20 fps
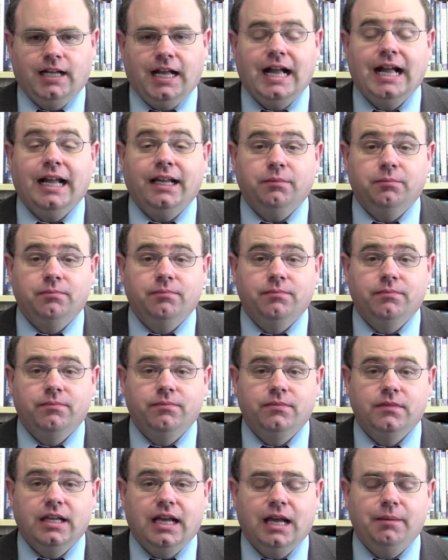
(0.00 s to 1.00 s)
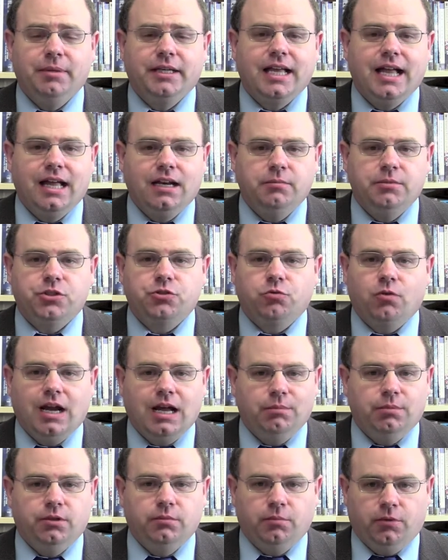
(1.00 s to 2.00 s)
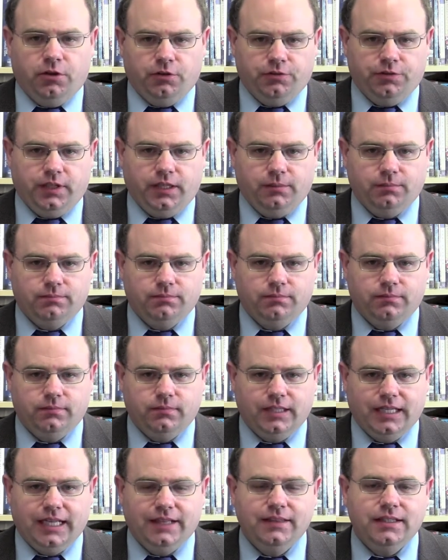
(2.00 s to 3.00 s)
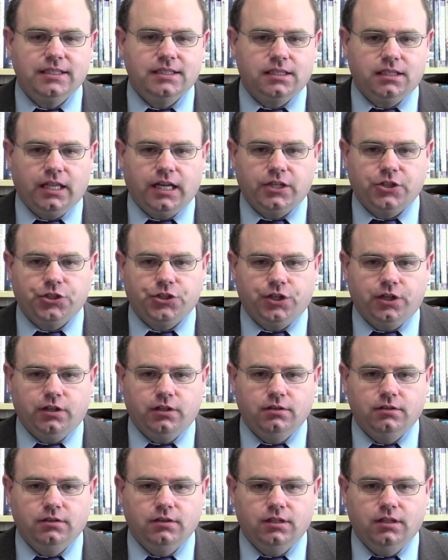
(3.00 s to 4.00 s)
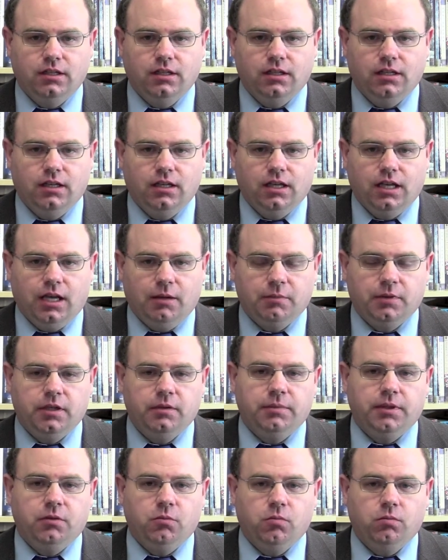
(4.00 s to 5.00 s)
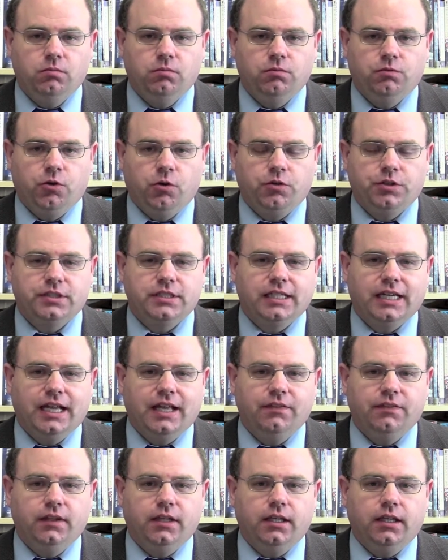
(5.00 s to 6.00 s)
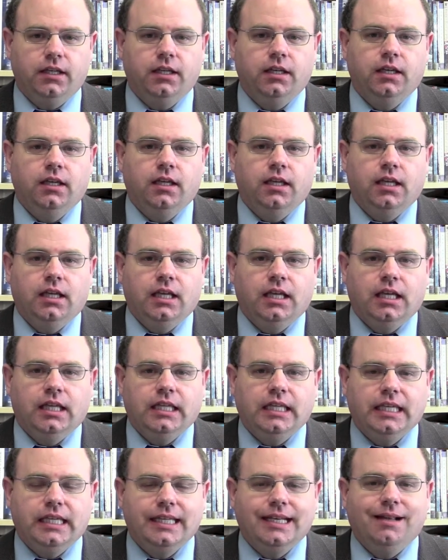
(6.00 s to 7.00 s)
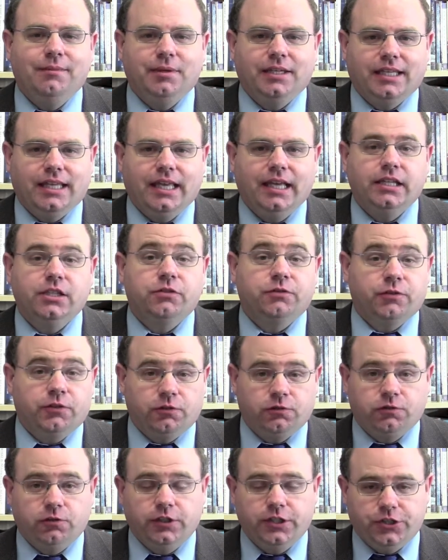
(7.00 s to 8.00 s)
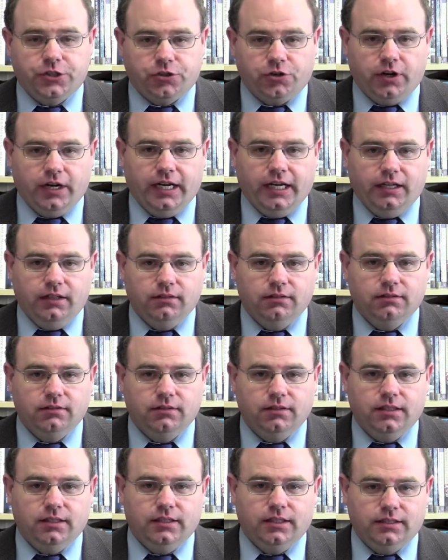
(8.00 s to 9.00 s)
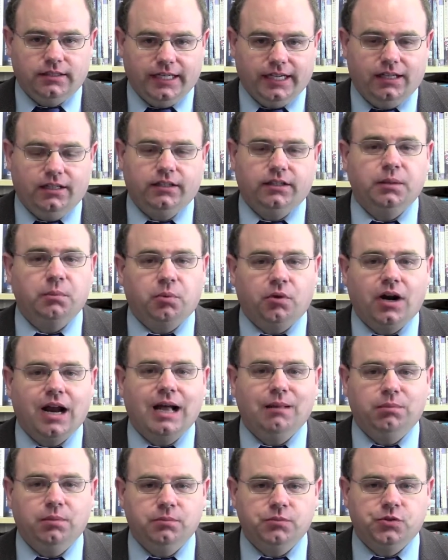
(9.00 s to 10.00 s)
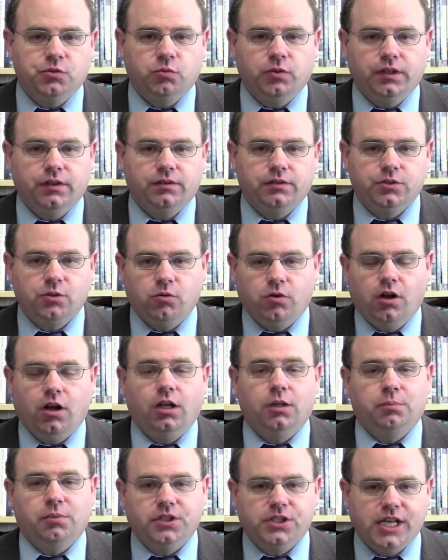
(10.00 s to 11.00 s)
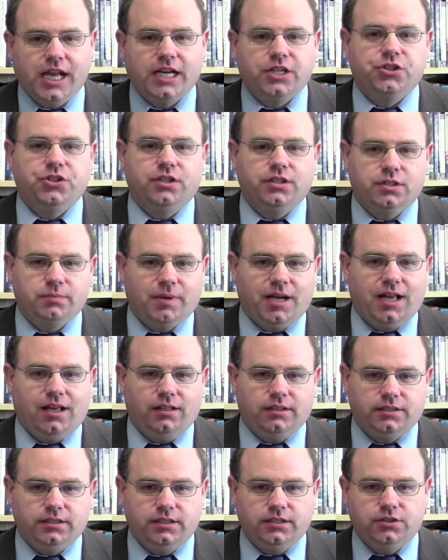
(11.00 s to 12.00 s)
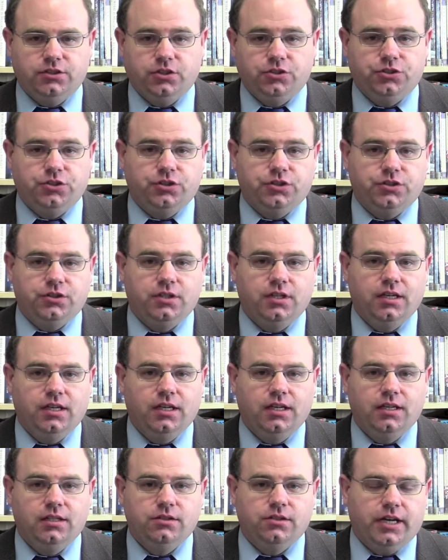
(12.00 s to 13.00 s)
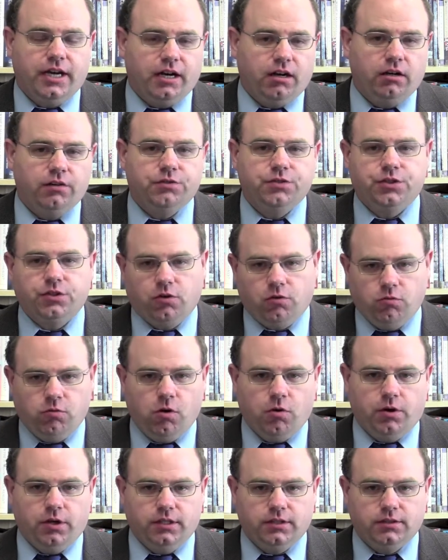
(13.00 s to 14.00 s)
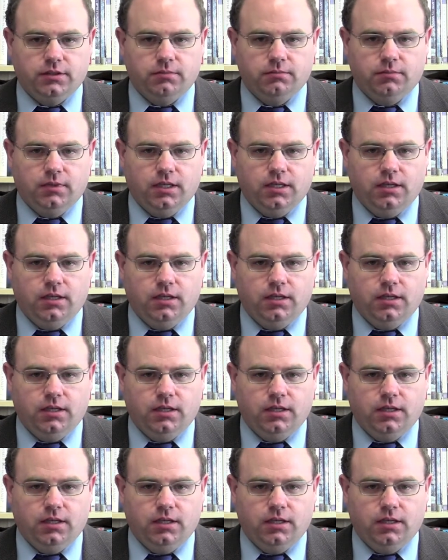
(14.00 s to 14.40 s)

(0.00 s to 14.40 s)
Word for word: Hi, I'm economist Robert Murphy. In this lecture, I'm going to be focusing on the economic case for free trade and detailing the problems with so-called protectionist policies such as tariffs and quotas.